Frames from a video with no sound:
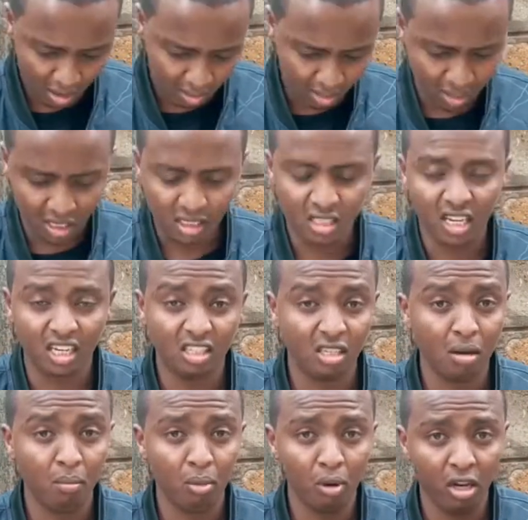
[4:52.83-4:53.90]
this
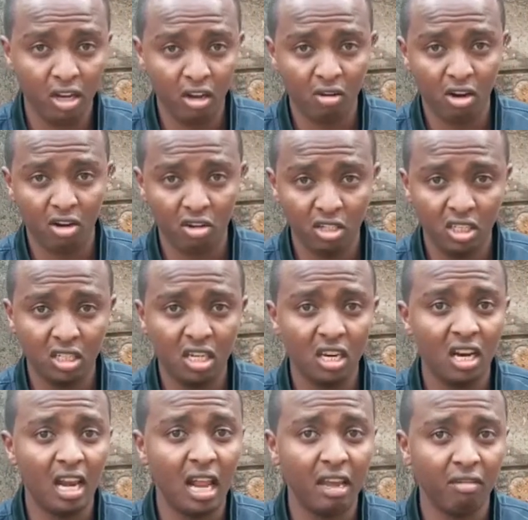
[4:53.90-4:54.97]
example, in our Christian
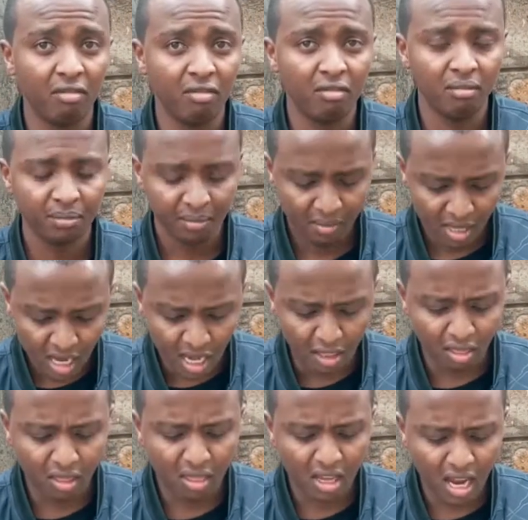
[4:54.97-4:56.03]
life.
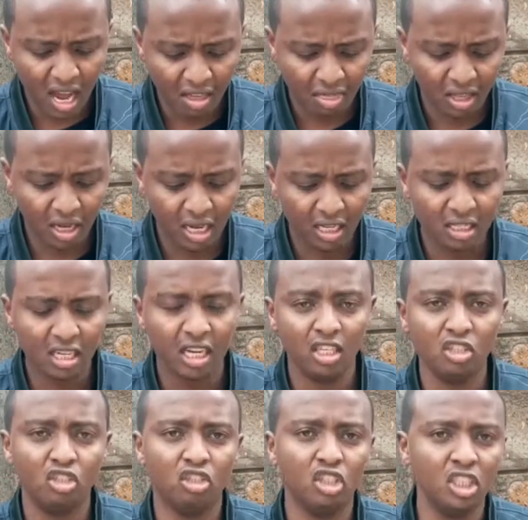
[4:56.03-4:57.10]
And the other letter
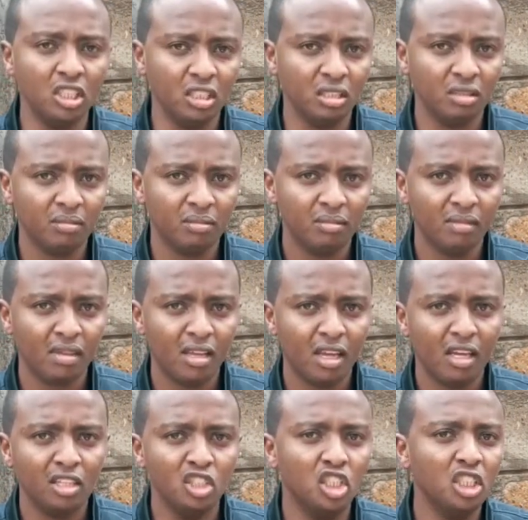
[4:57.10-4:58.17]
is G.
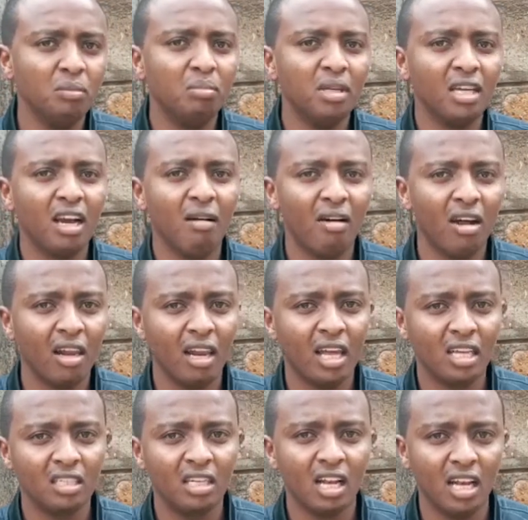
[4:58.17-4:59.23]
G being our
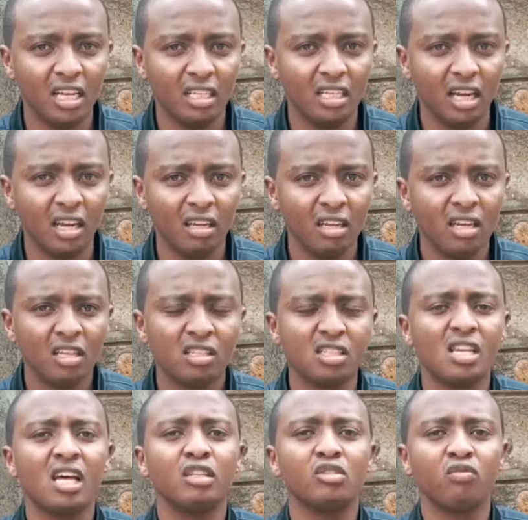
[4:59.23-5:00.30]
last letter
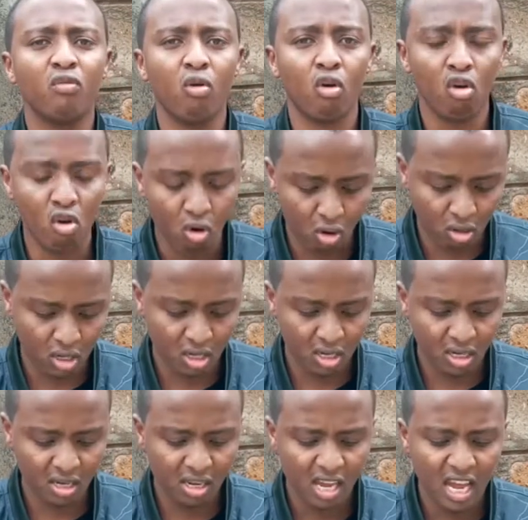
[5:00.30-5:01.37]
stands for God.
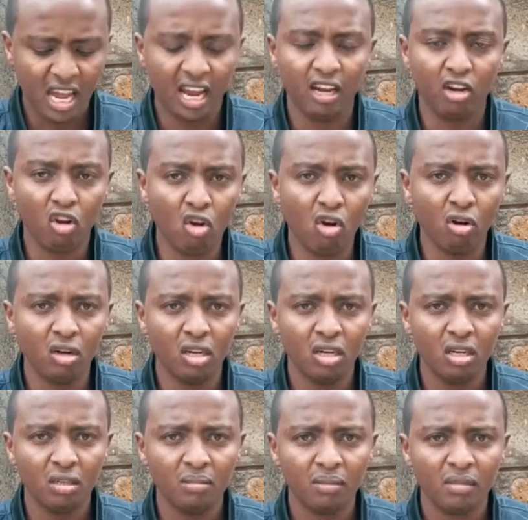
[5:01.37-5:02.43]
And God
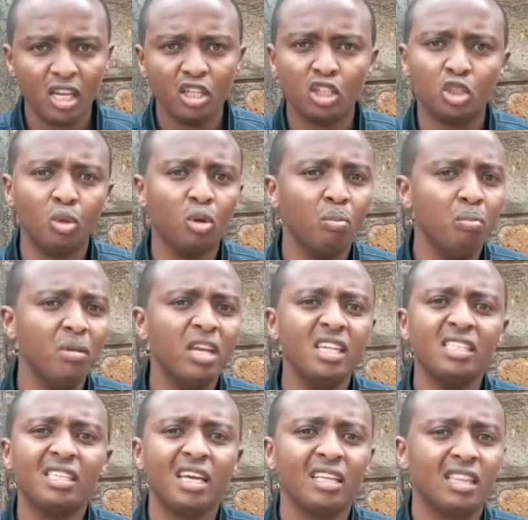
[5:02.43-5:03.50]
is
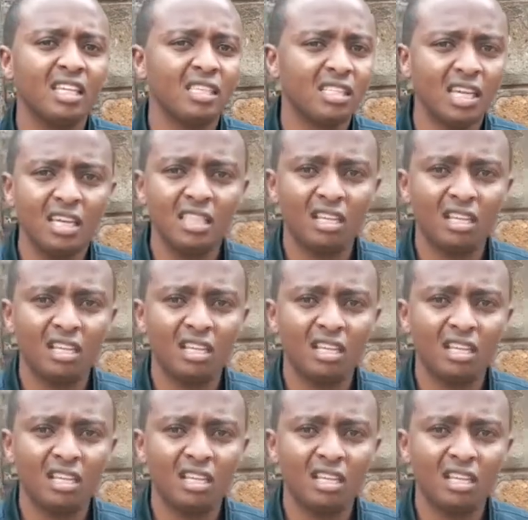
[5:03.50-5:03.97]
at the center